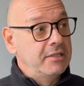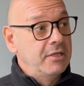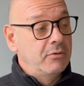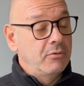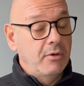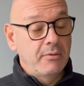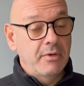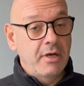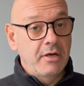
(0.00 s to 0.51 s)

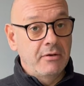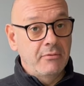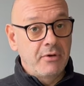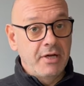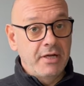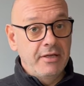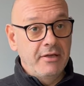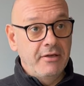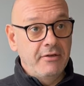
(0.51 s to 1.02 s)
well, going
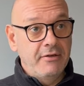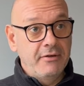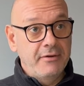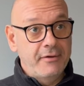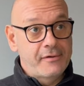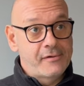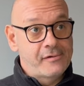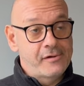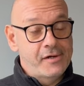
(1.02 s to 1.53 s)
away
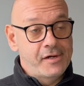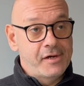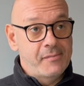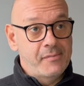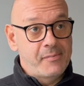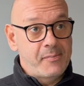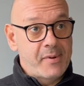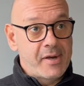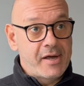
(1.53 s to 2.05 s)
in
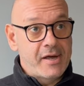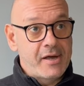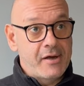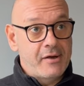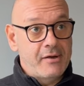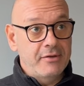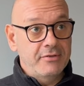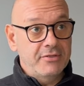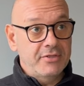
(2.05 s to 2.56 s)

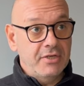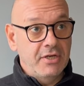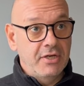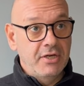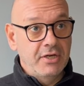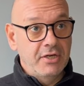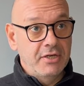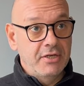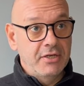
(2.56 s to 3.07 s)
about
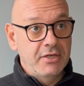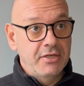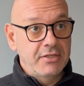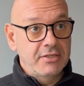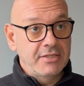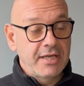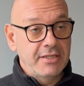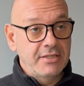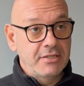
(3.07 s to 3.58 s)
uh,
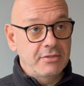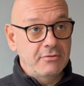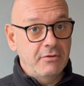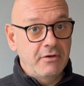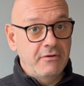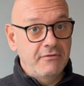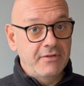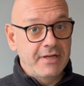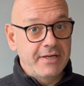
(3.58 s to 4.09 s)
10 to
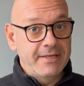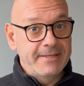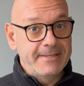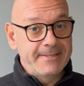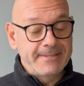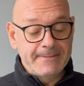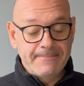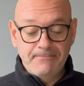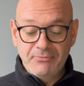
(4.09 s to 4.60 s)
12
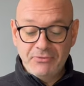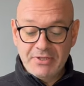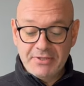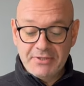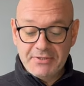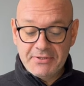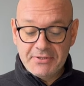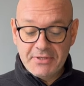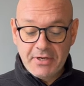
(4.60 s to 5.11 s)
days.
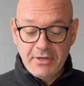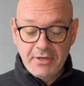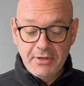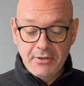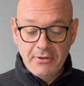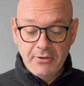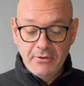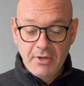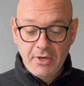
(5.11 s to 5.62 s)

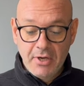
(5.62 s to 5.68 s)
So